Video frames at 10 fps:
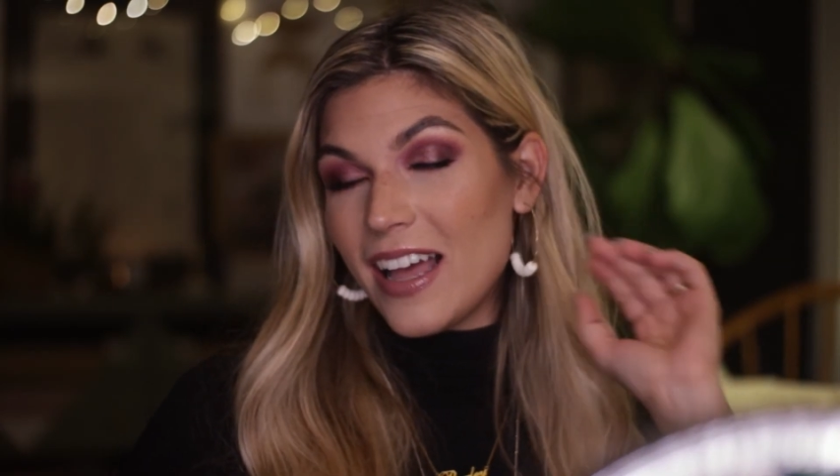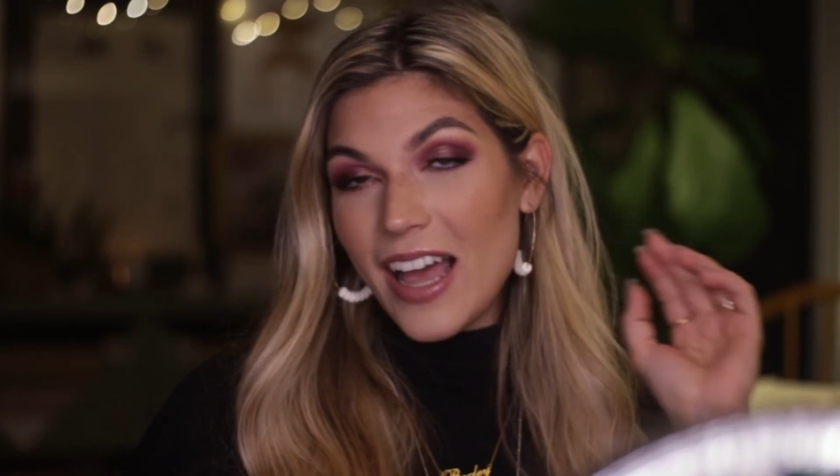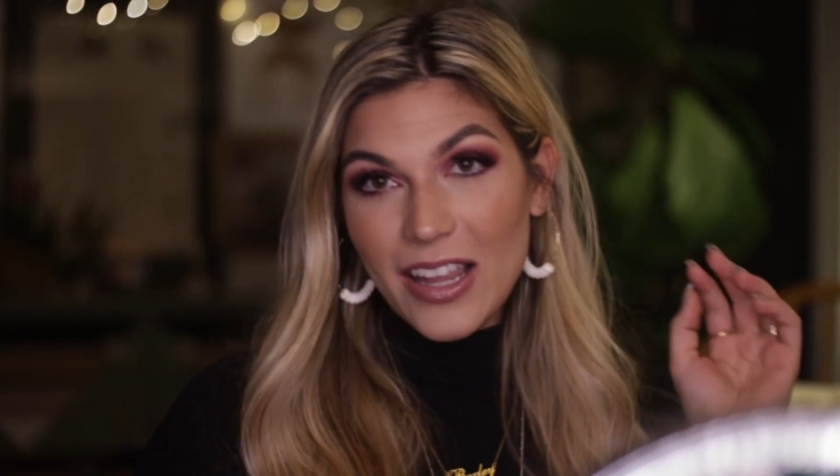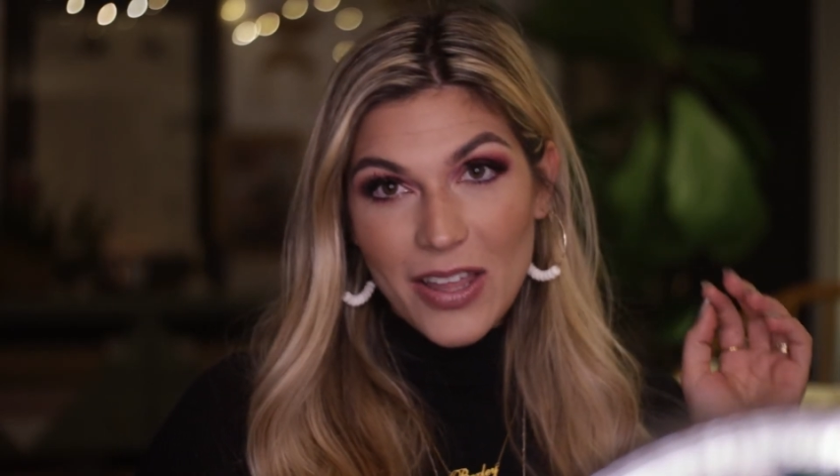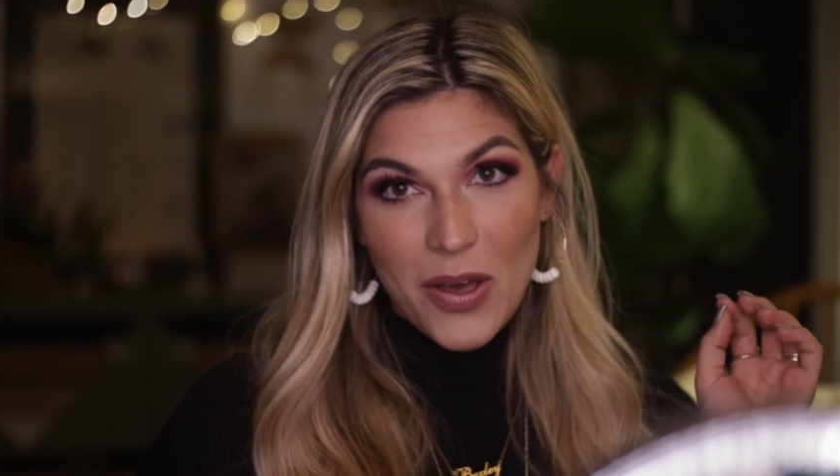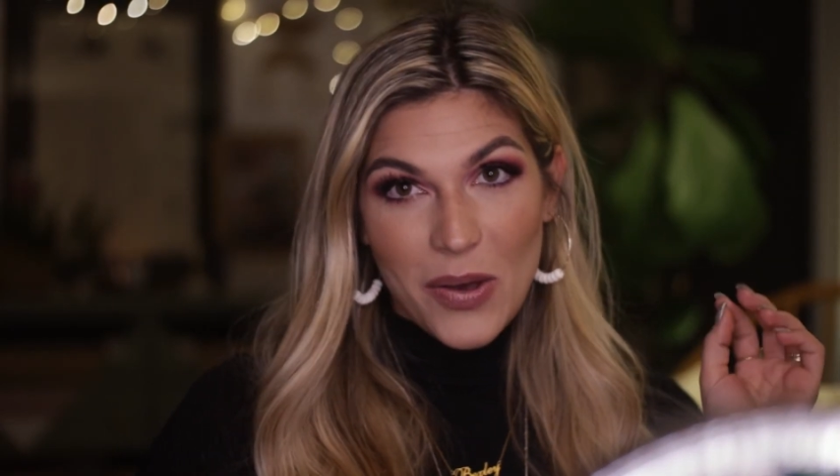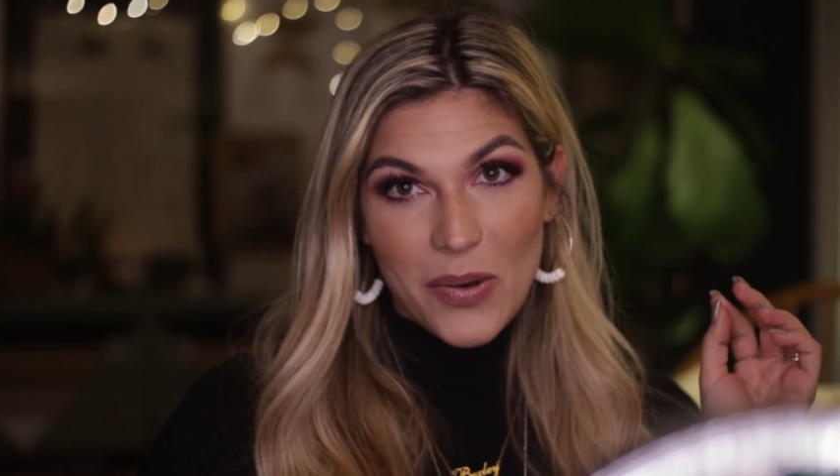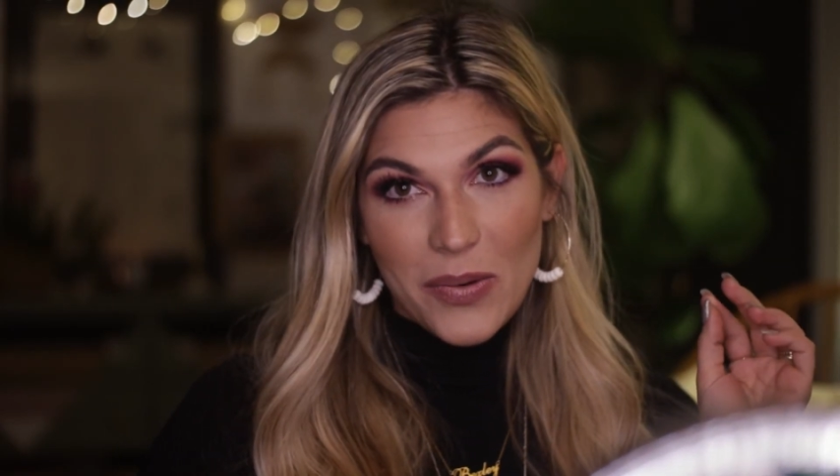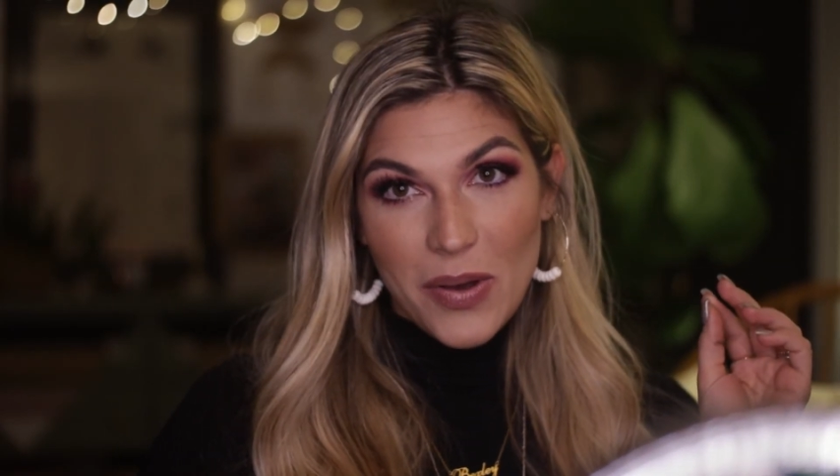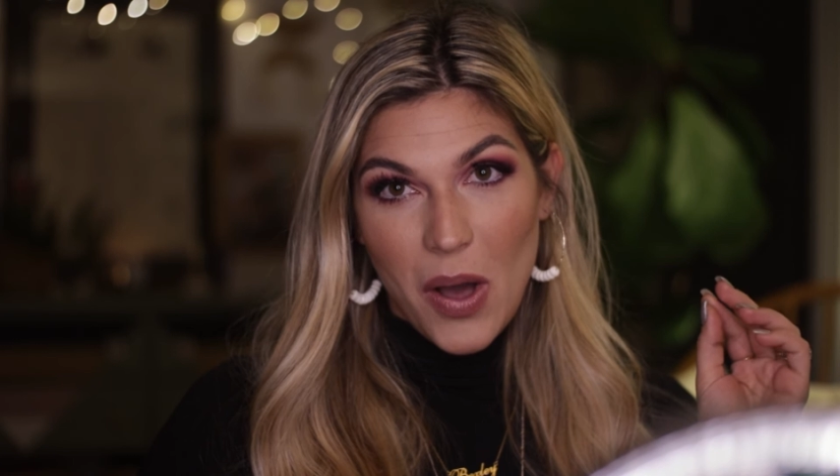
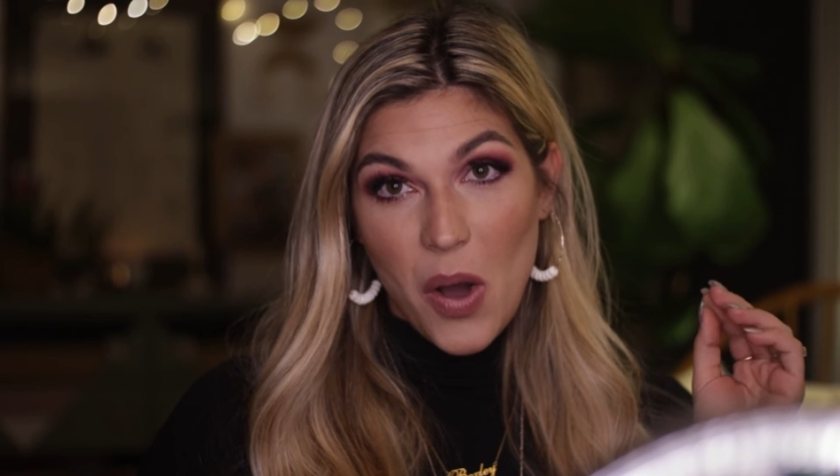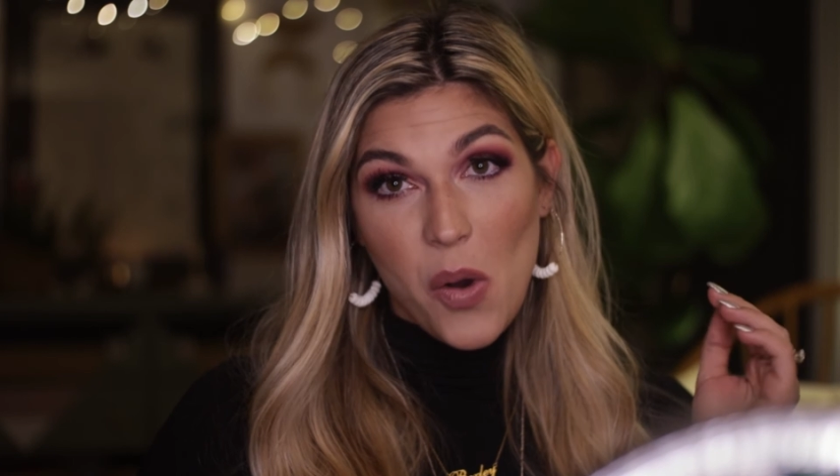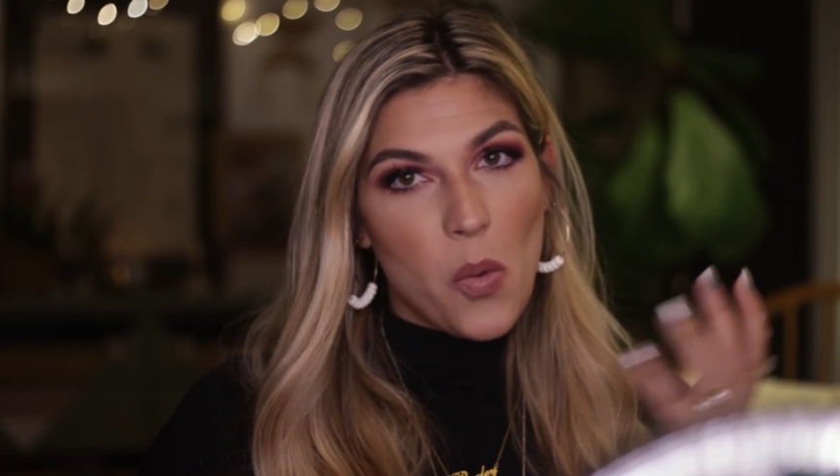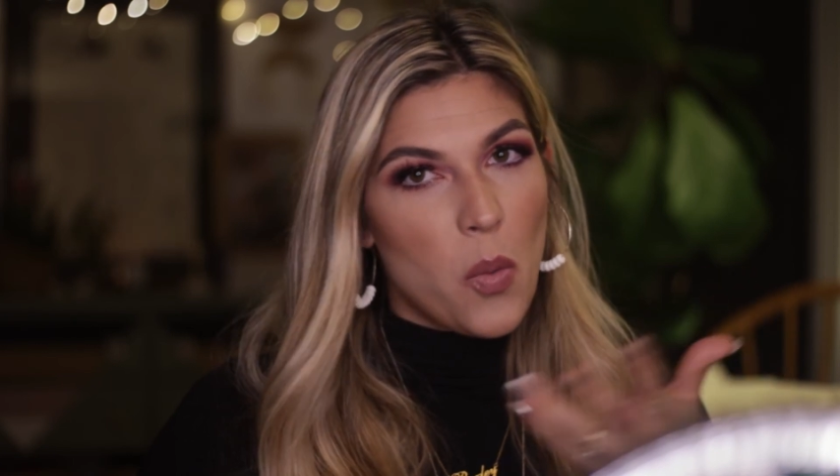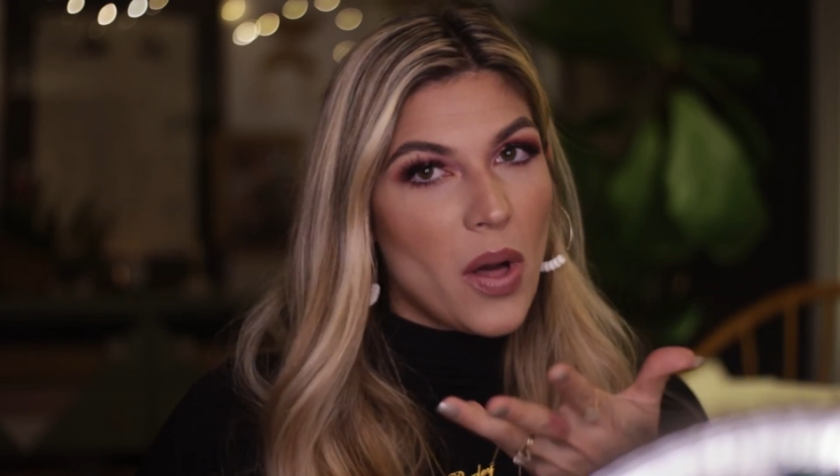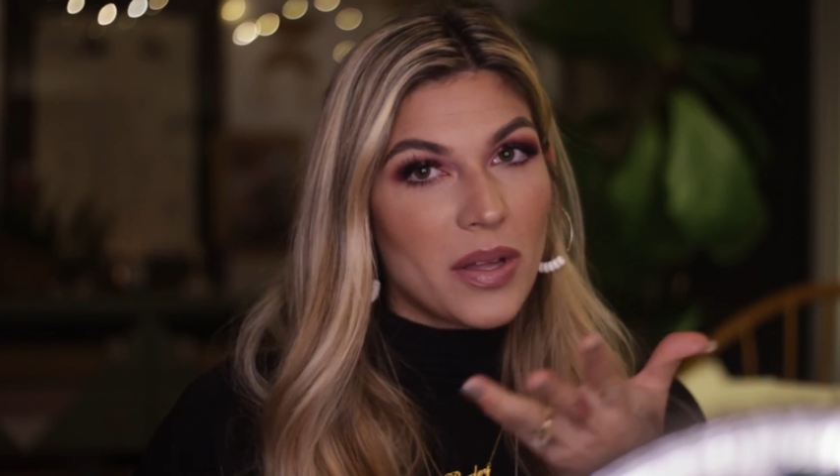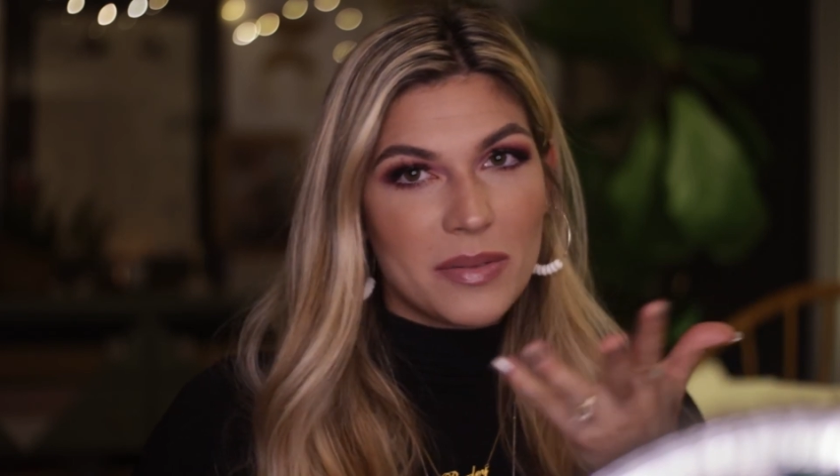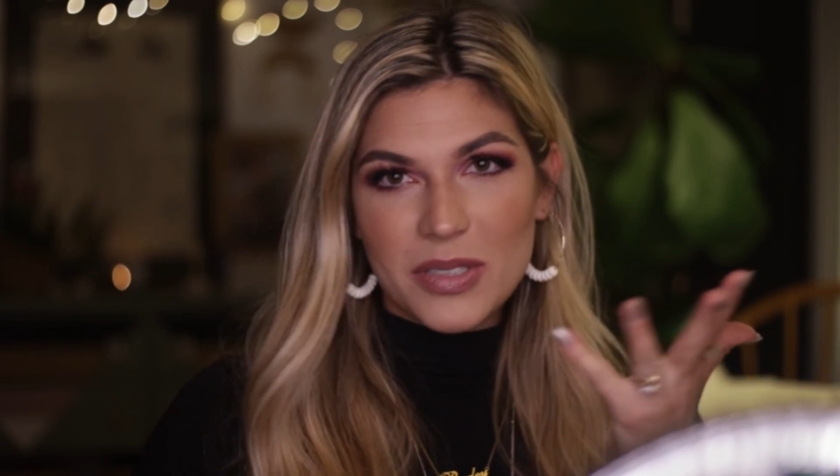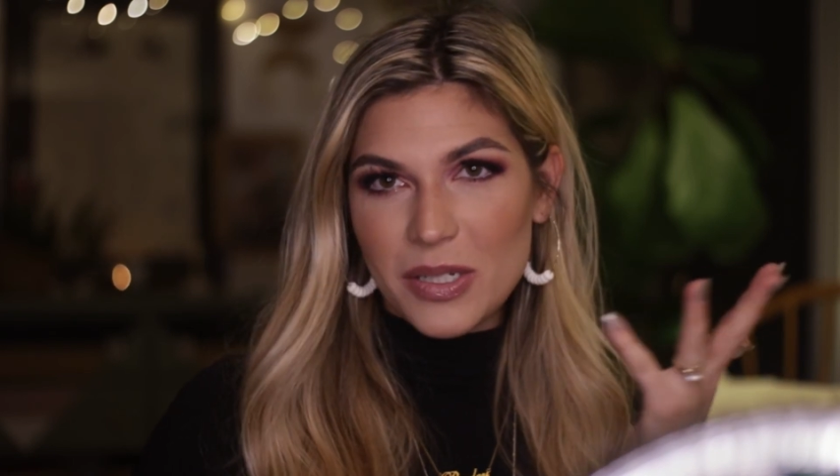Hello. Welcome